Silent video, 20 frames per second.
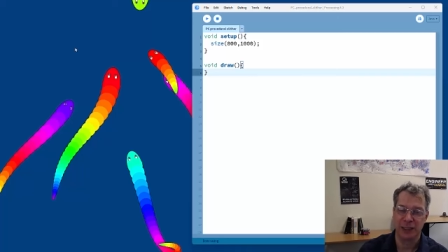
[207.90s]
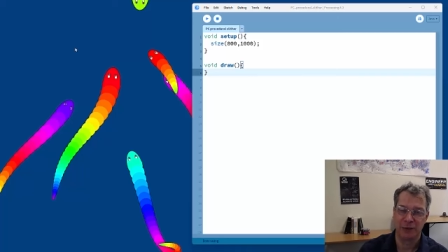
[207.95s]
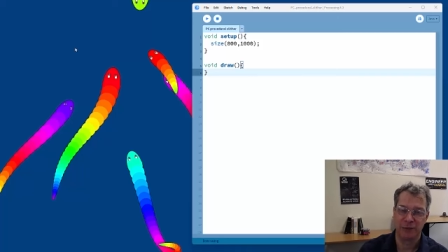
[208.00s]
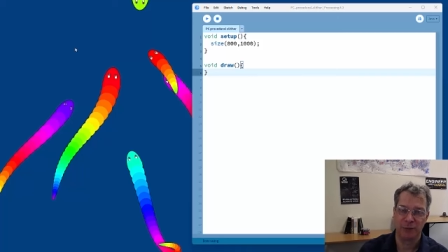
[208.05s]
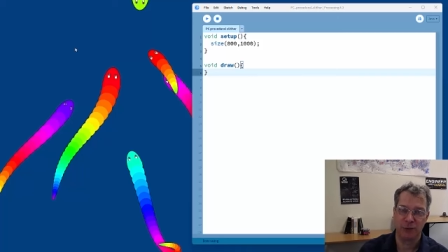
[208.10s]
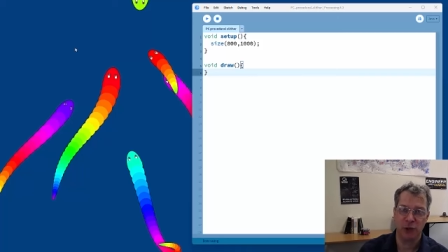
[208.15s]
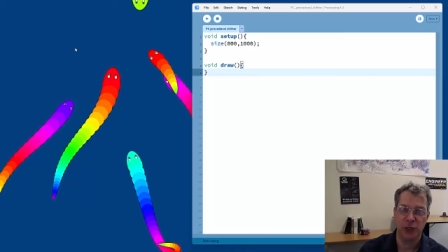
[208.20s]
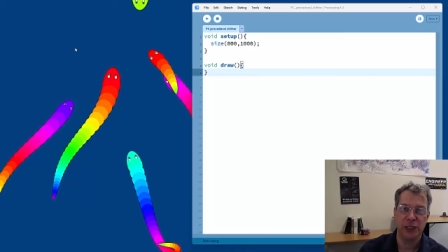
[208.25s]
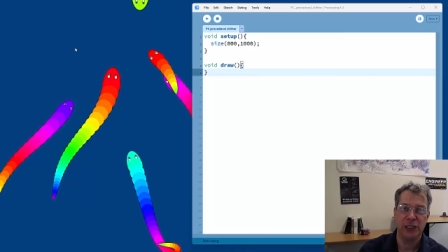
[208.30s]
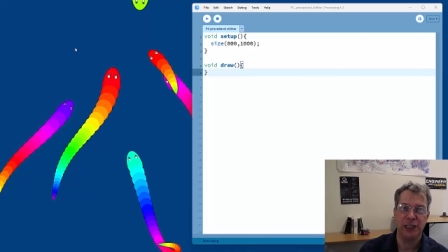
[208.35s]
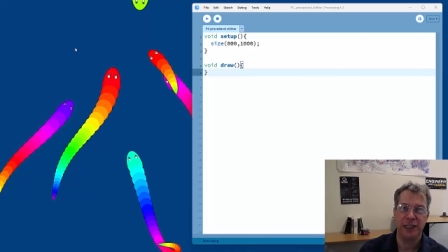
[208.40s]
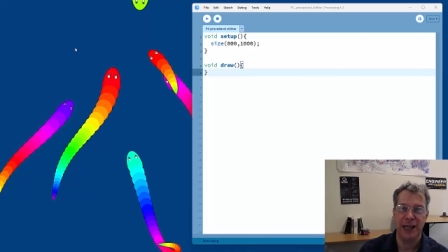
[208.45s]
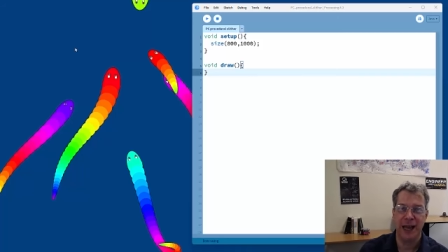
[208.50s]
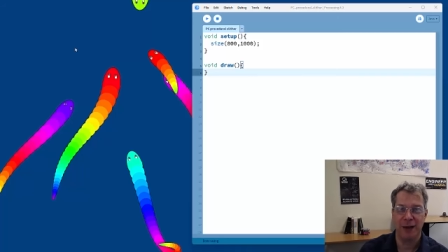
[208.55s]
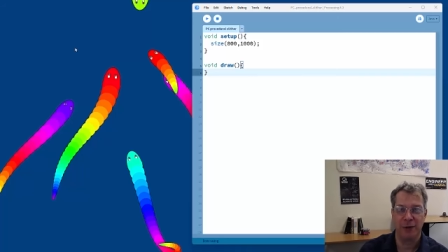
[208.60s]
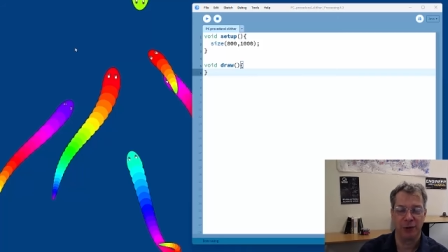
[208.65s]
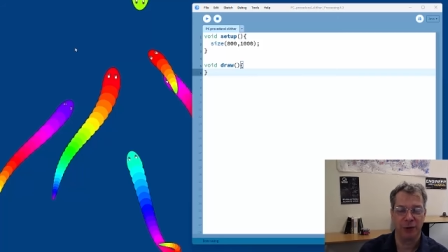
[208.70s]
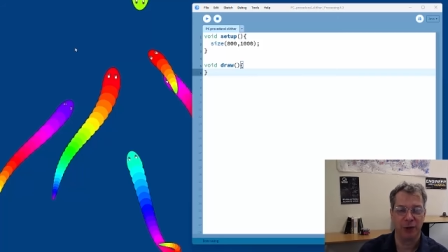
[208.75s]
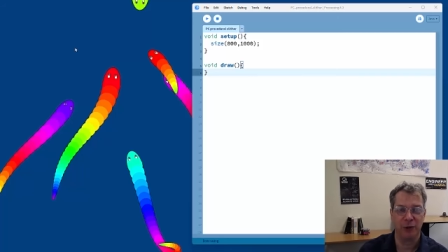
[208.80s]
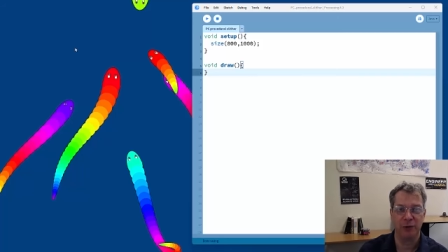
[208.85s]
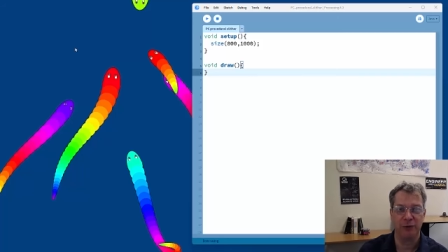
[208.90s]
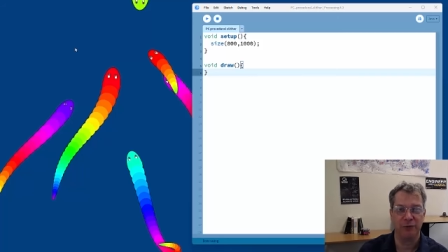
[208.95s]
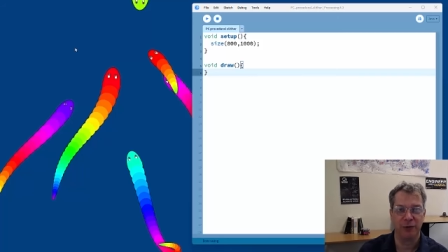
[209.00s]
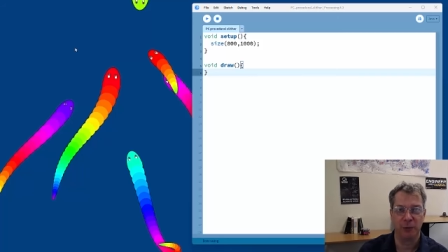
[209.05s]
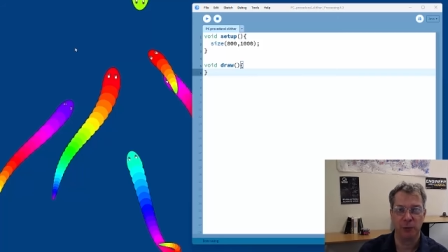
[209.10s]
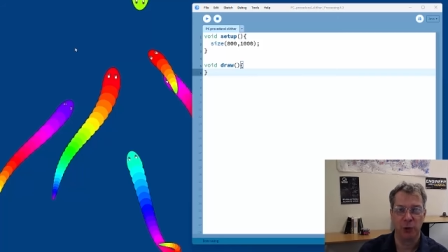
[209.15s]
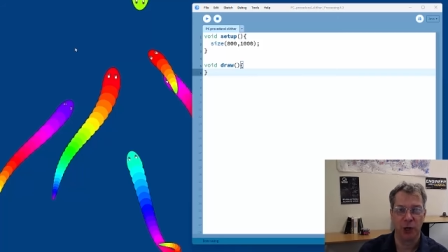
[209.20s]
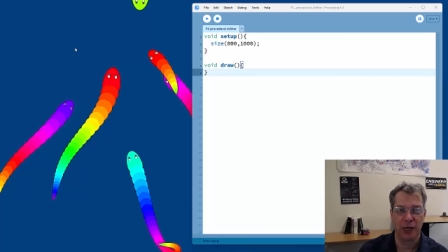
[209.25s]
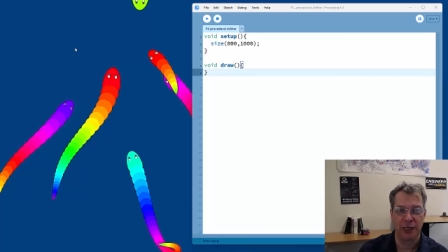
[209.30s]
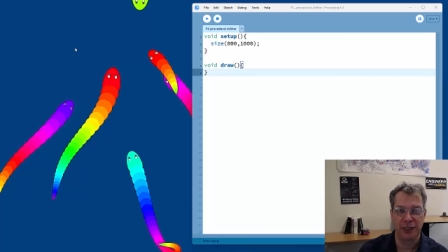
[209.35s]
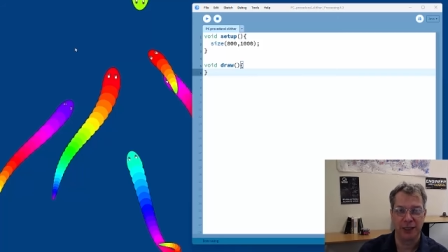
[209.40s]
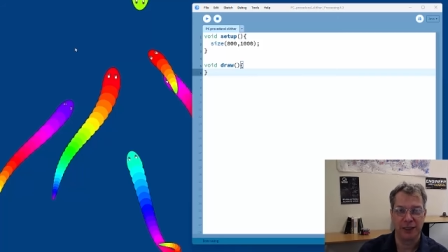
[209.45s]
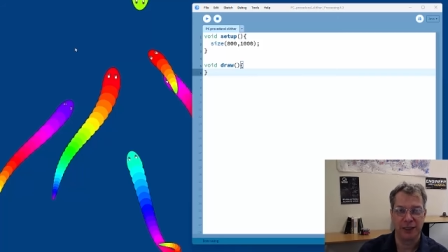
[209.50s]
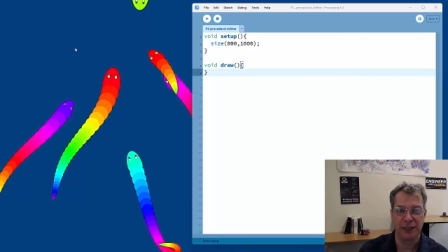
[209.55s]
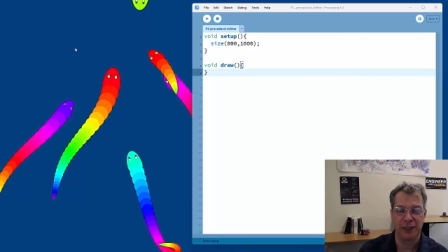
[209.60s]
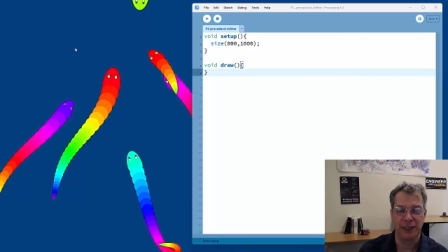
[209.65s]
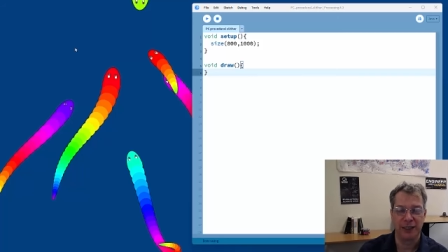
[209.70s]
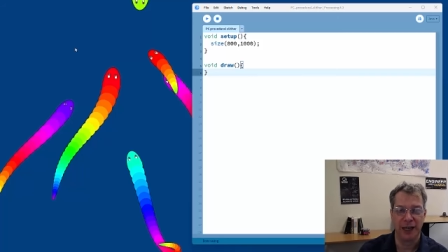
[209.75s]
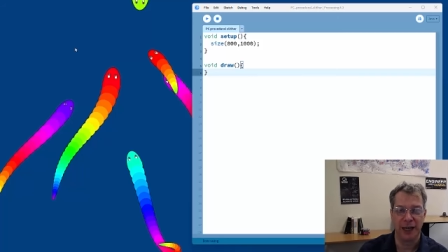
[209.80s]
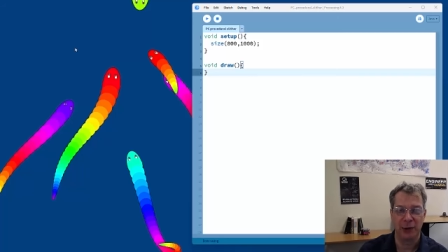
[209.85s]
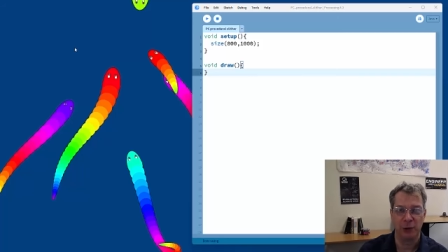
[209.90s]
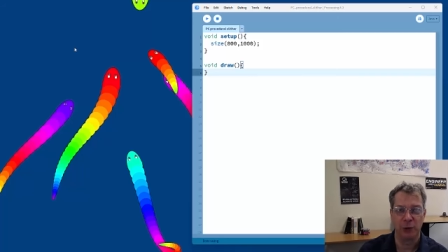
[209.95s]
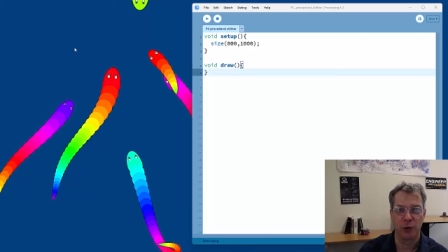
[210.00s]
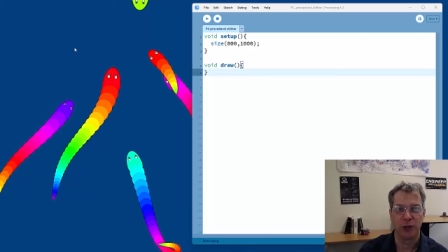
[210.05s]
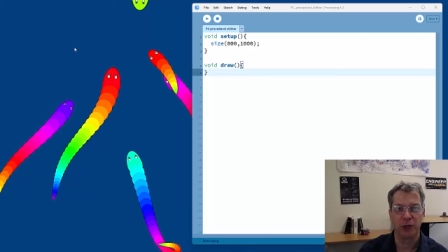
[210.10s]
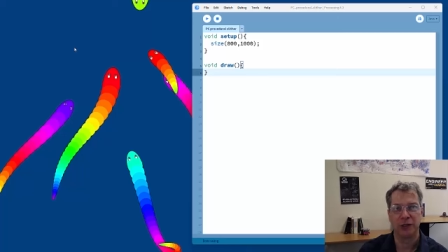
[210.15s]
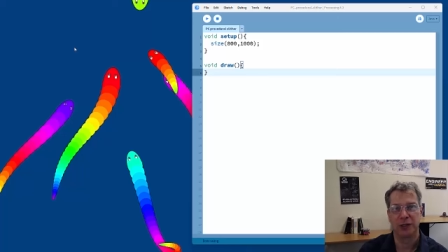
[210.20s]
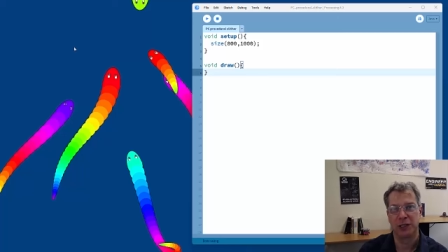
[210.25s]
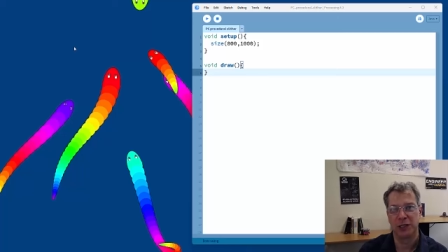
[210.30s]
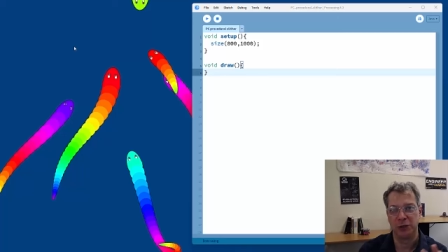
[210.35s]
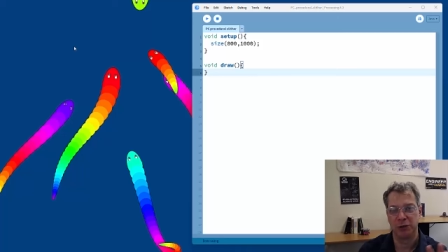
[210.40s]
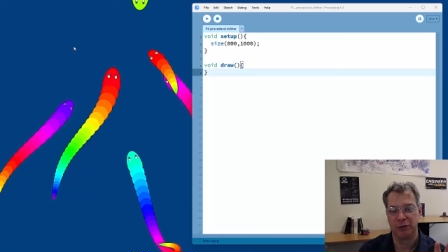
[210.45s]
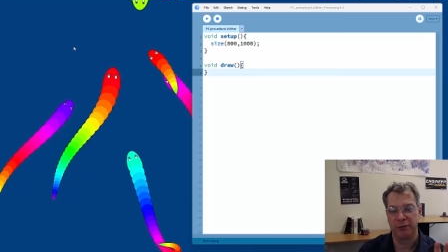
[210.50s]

It's free to download from processing.org.